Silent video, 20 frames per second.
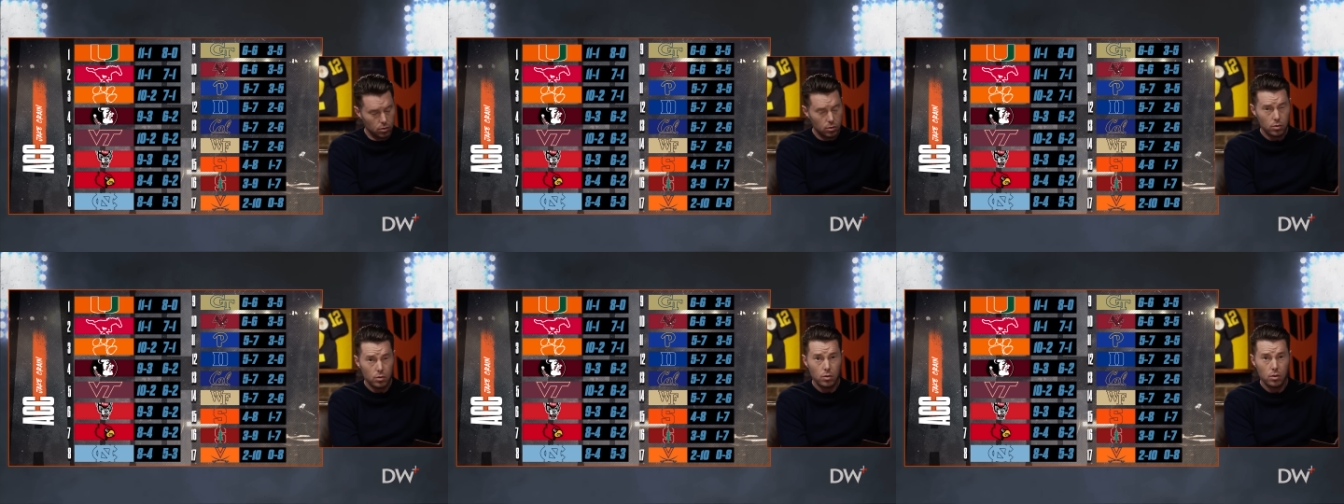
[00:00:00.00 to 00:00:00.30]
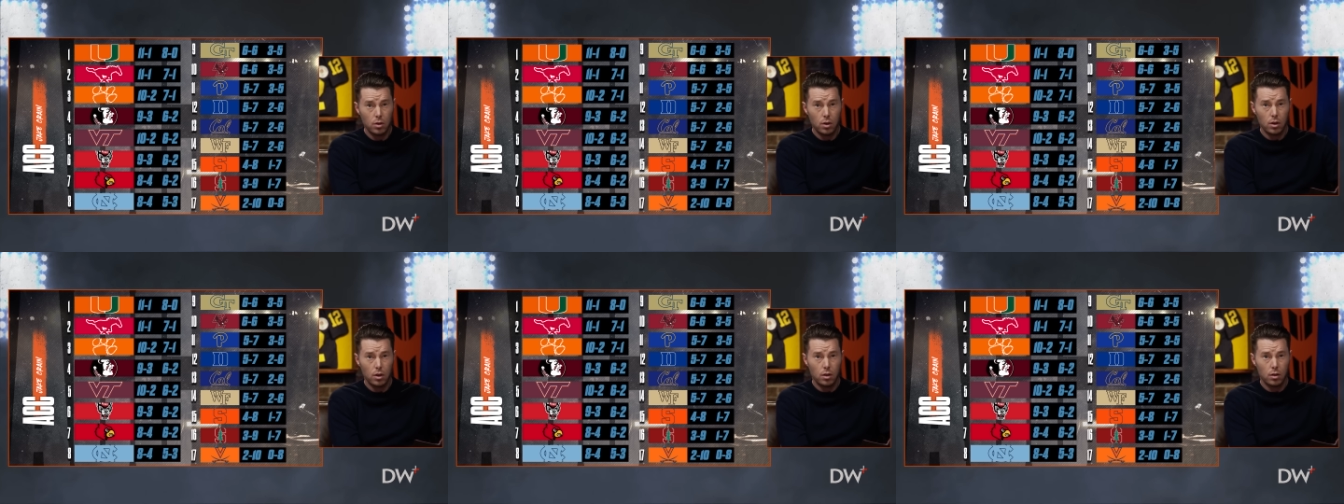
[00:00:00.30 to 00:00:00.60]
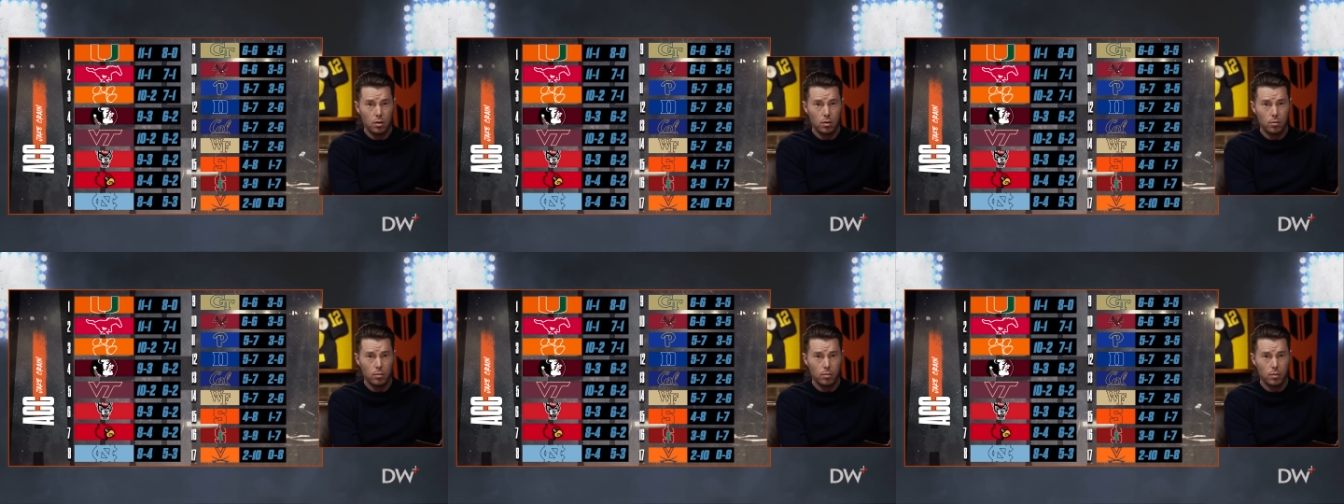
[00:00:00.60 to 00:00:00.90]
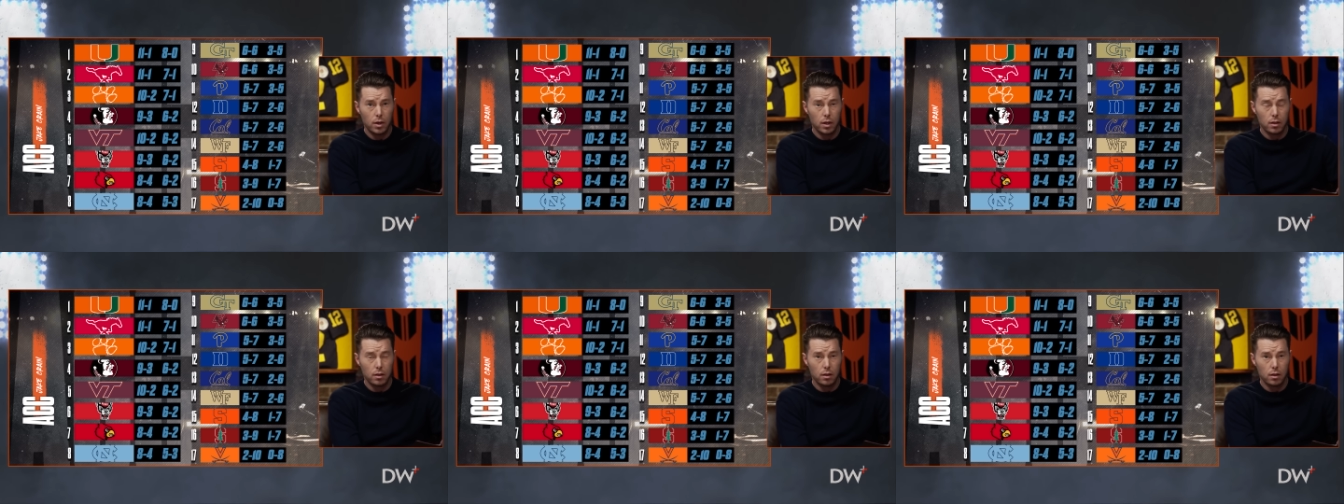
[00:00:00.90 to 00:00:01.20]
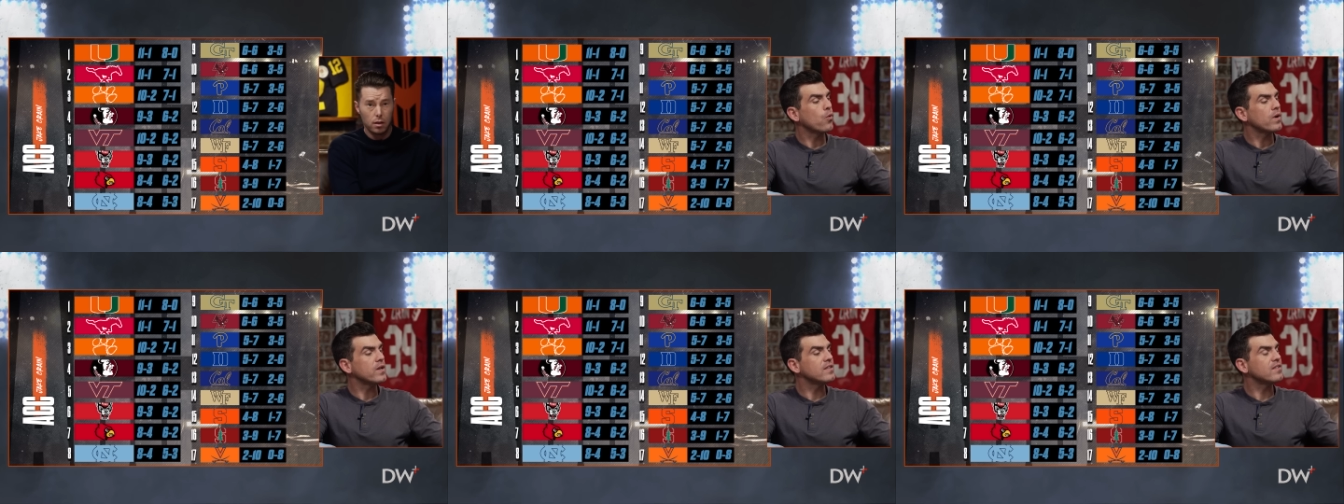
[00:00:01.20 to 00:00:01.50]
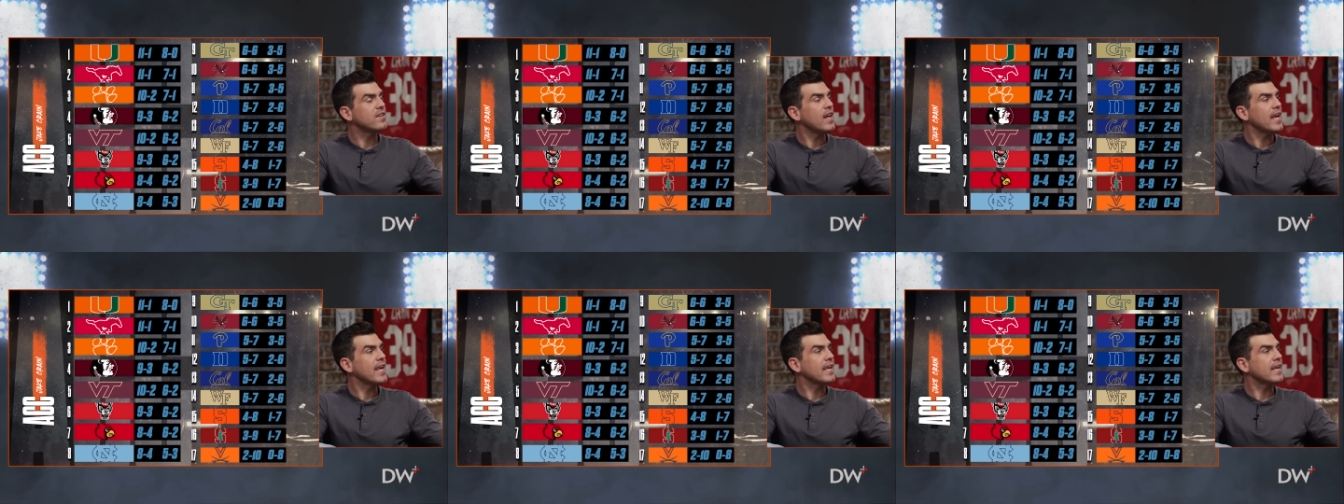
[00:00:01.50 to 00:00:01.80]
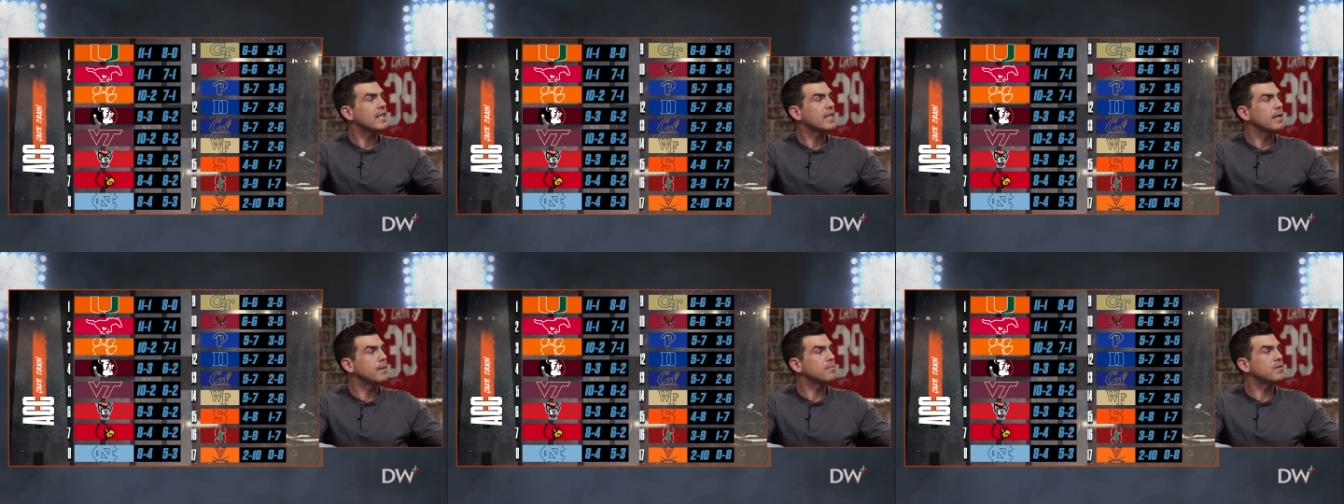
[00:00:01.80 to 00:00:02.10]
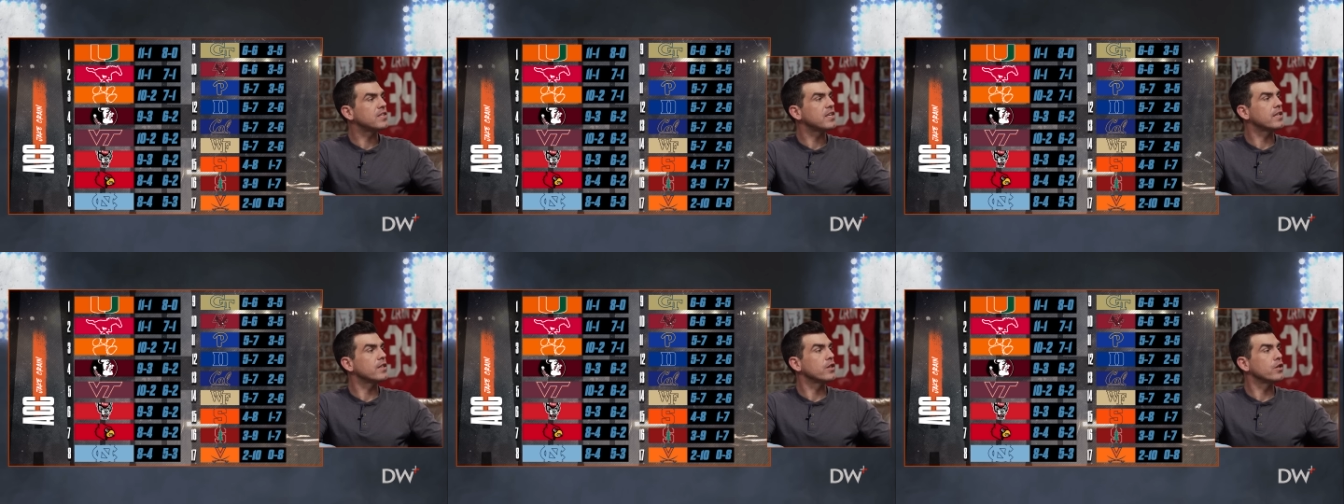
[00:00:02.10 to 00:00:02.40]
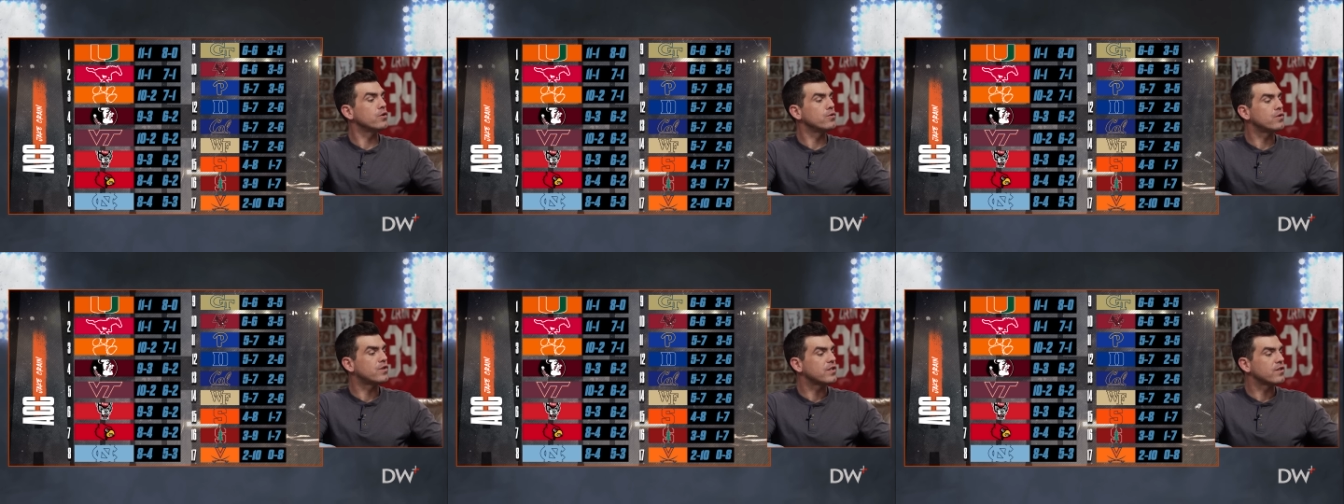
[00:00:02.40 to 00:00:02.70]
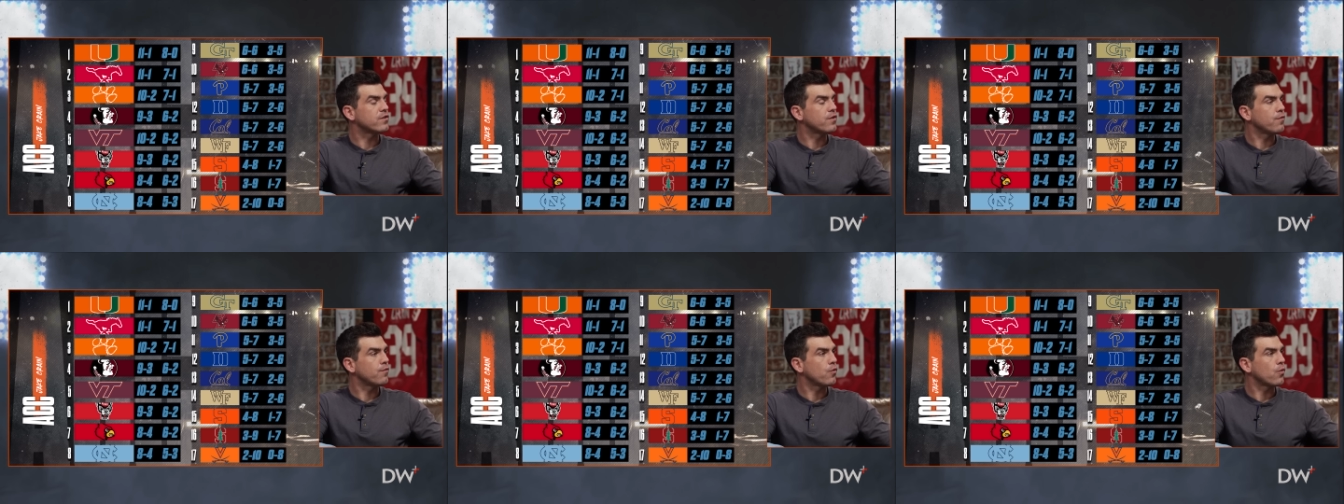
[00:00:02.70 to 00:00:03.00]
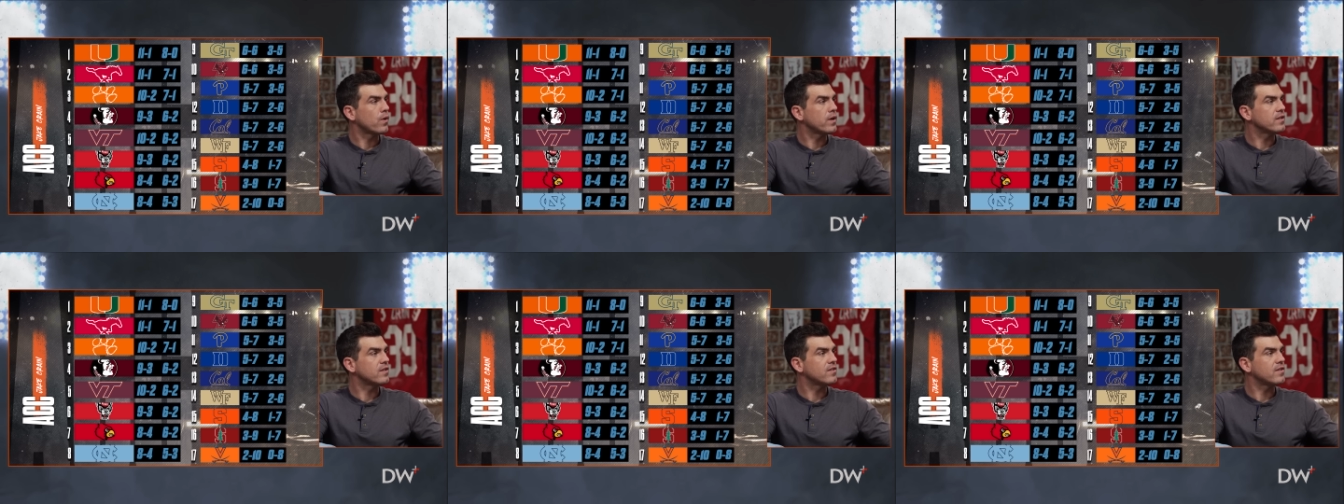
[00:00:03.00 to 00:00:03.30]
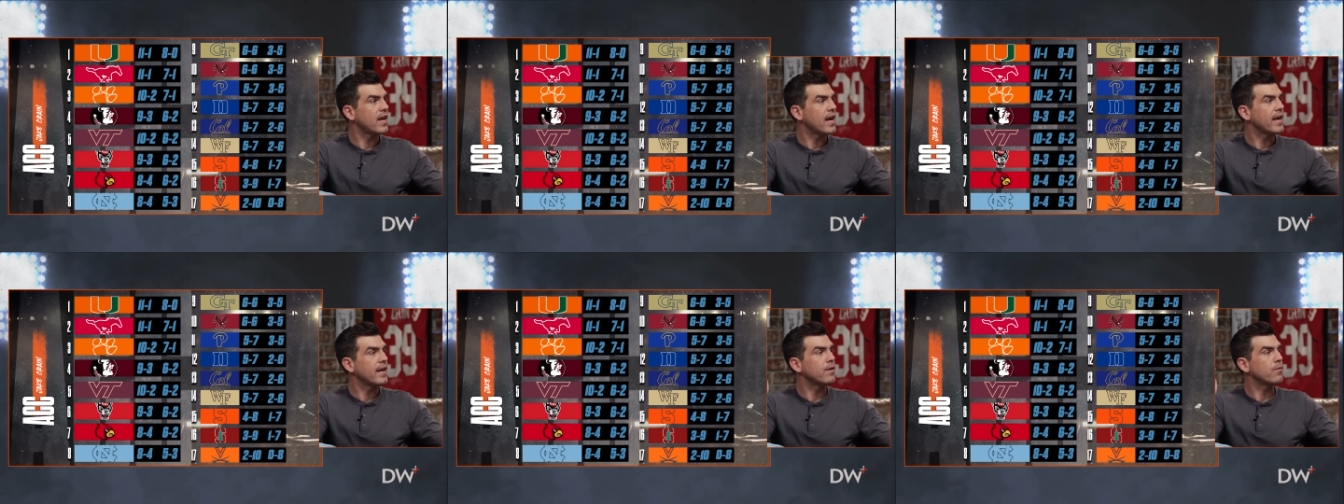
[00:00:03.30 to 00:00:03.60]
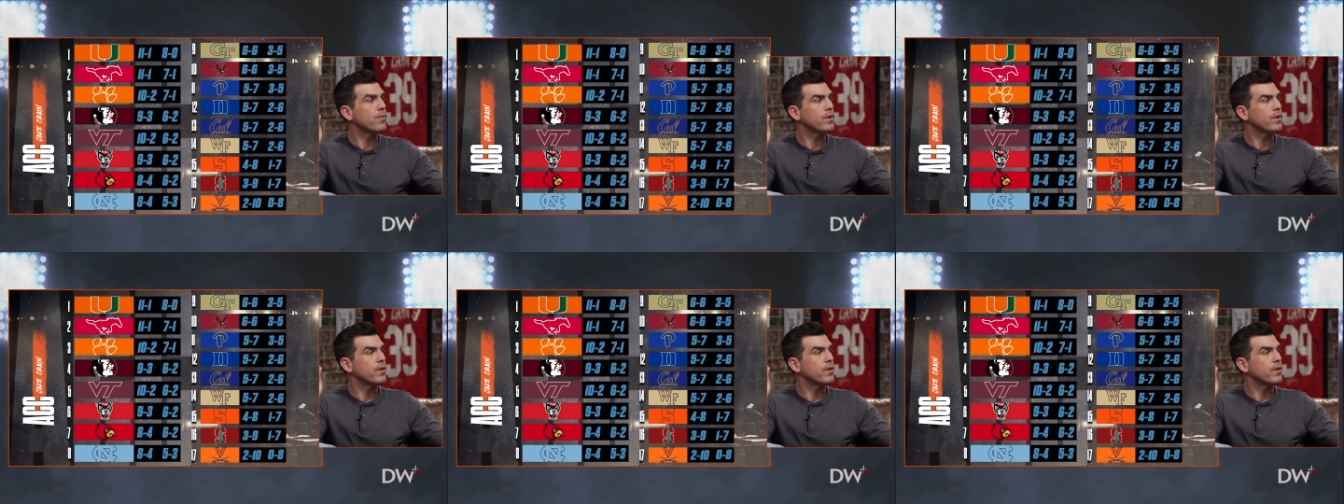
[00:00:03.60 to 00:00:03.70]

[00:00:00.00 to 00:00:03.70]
Because SMU beats Florida State, Clemson loses to Florida State.